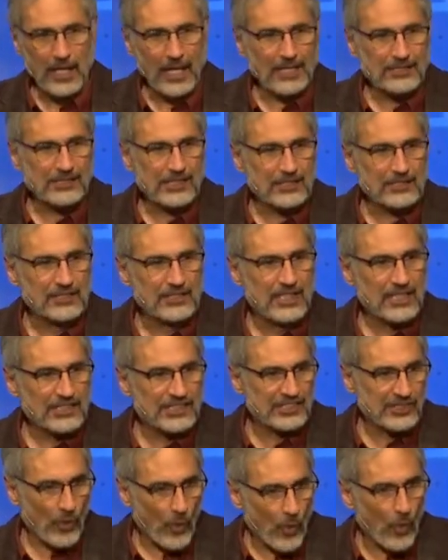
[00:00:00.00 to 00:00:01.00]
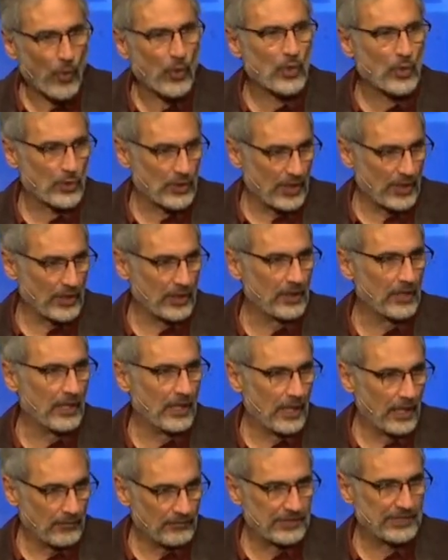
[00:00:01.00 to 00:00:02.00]
as a disordering
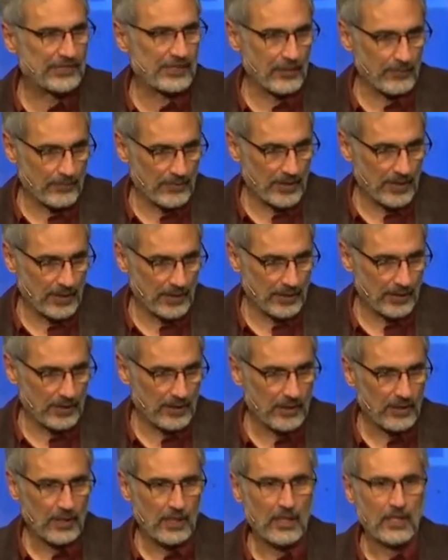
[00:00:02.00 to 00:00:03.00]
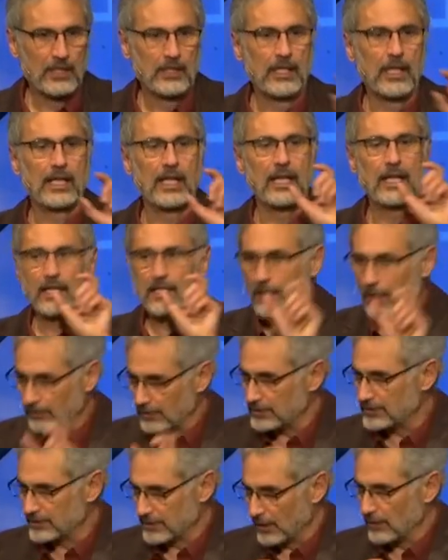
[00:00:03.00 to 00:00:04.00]
of something that in and of
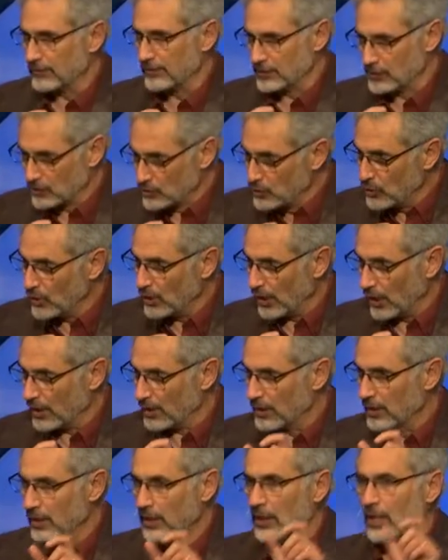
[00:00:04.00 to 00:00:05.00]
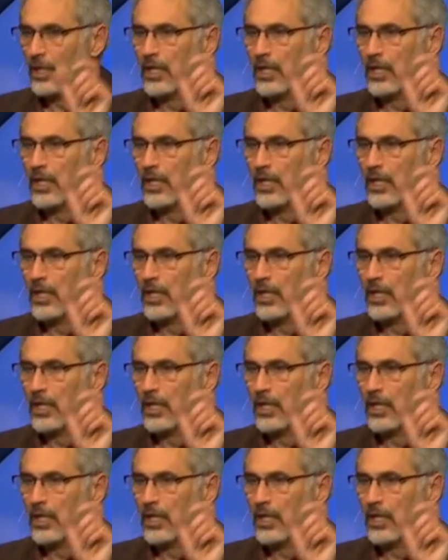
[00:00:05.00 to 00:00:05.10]
itself is good,